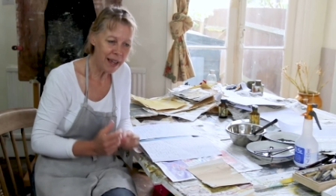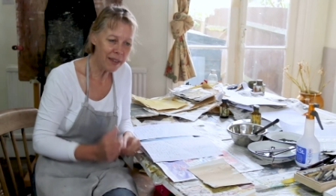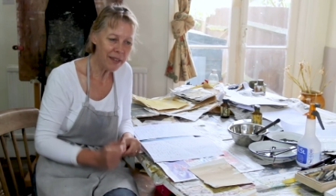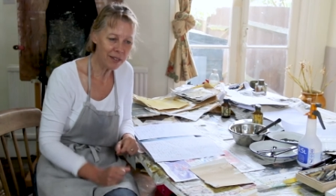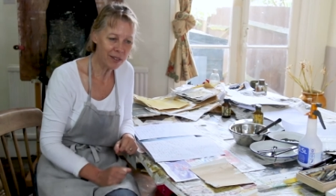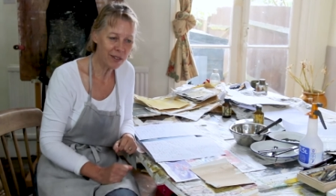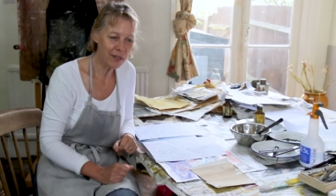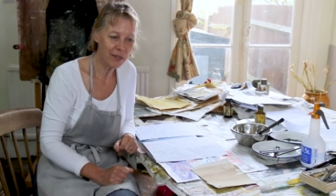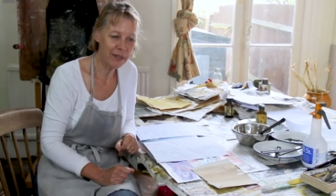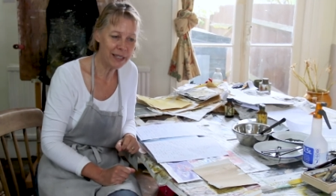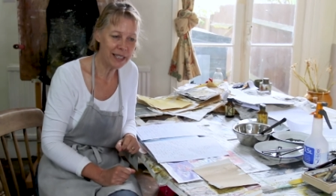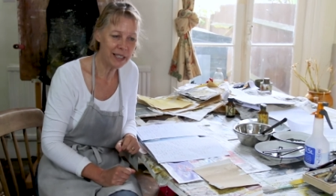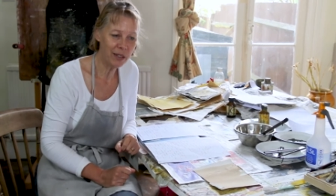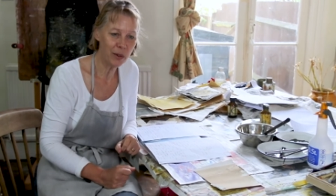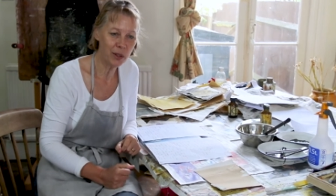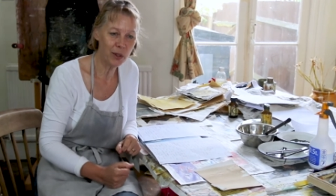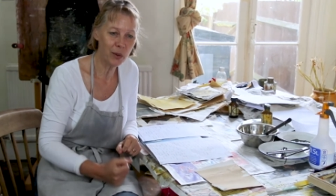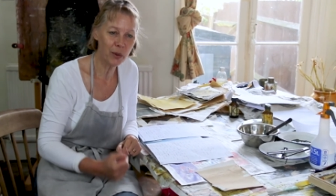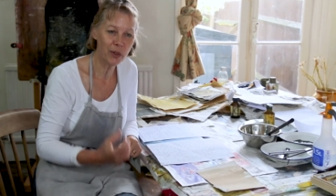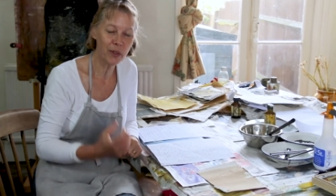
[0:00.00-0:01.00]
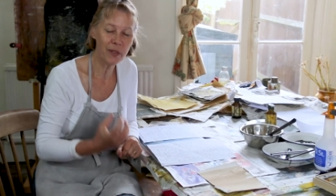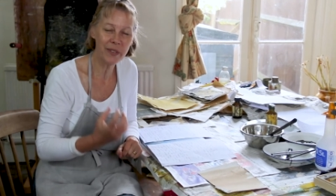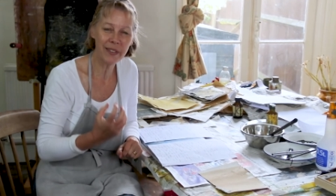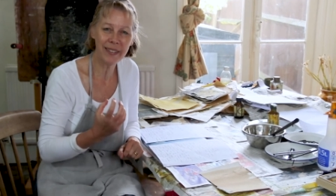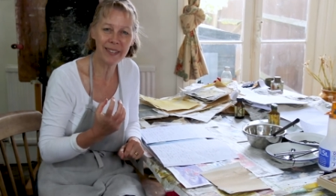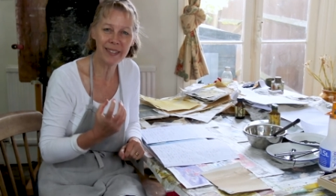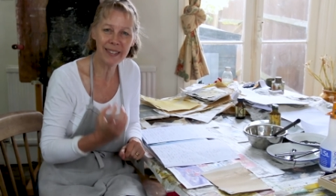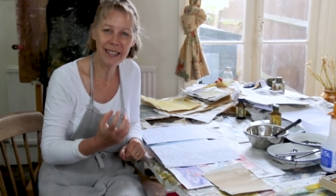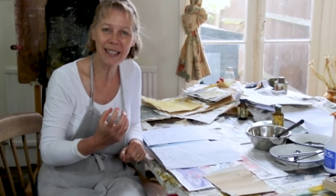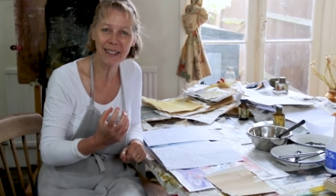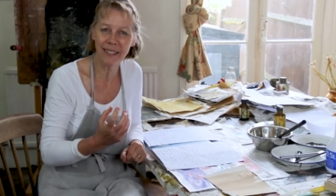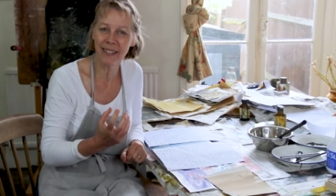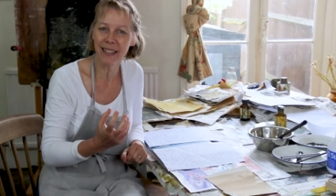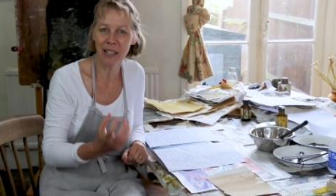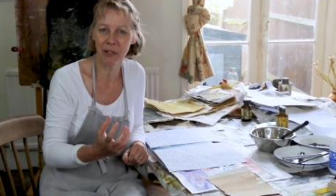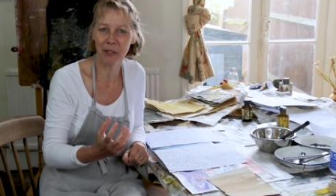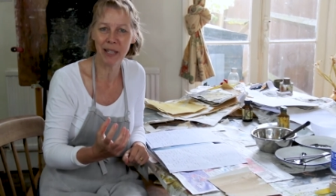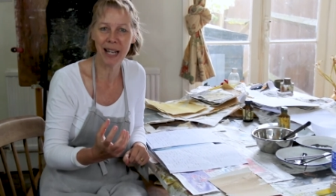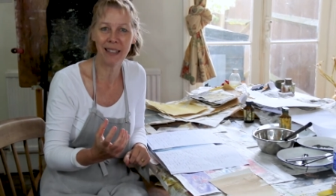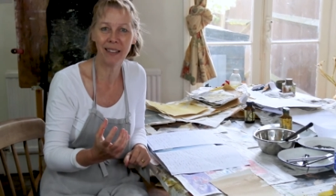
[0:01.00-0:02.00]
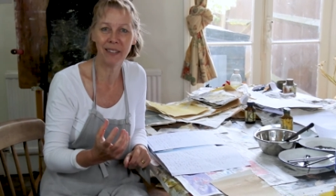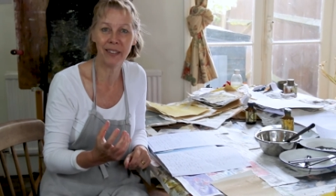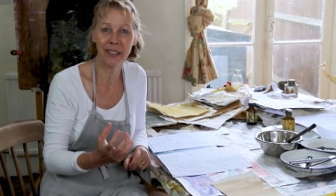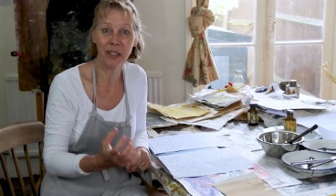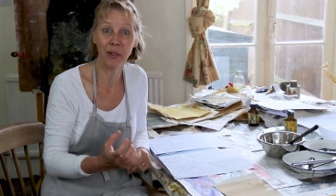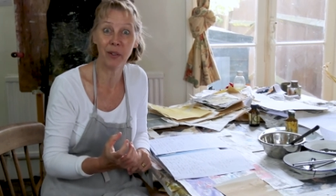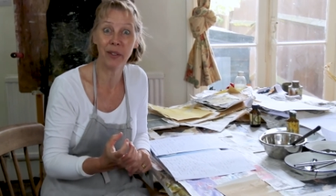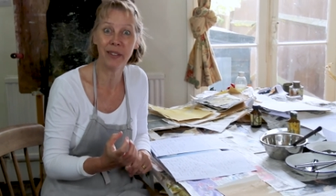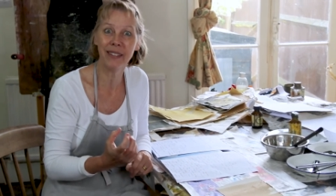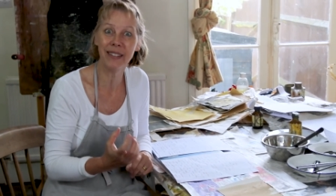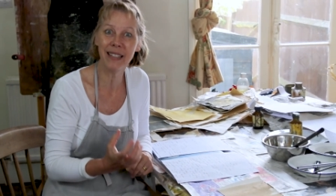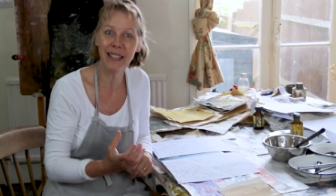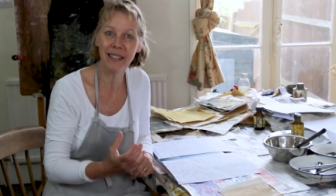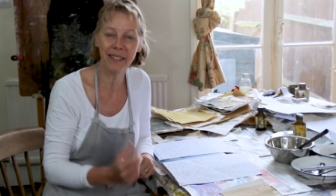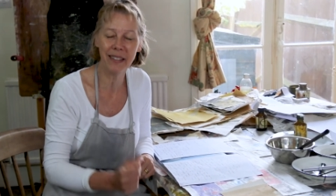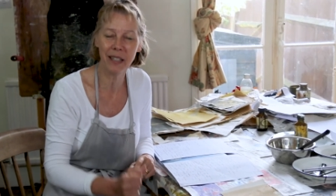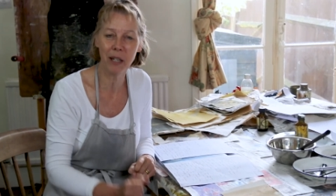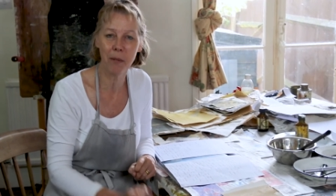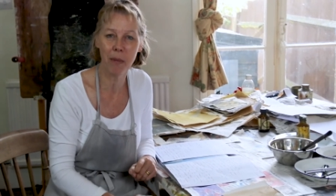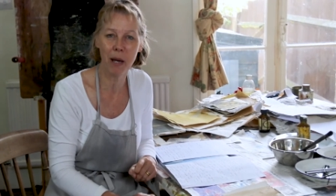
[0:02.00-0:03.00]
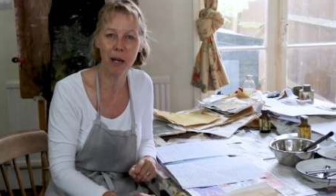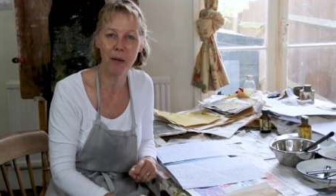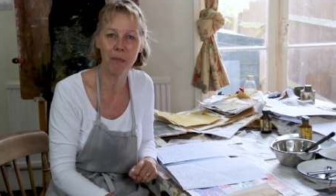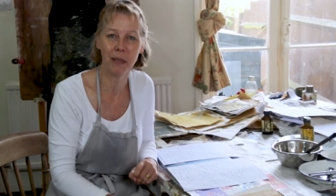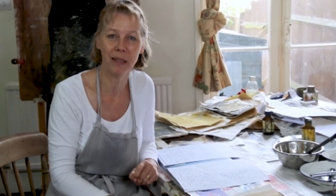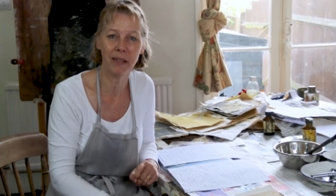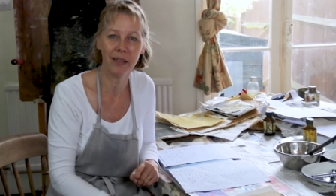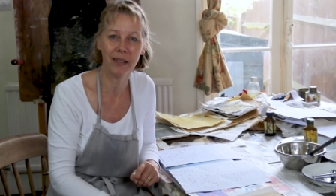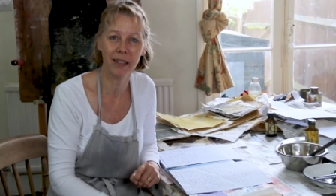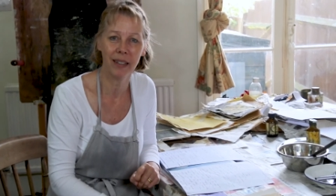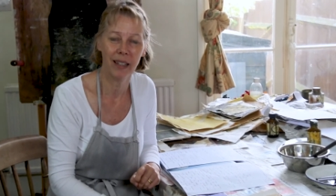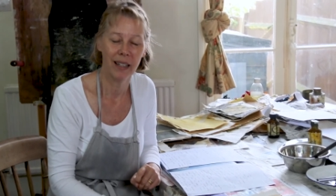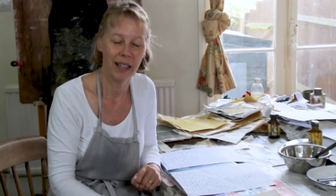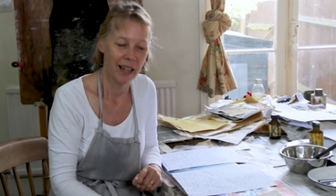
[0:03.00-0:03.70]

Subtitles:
sort of feeling, you're sort of seizing reality, you're seizing a moment.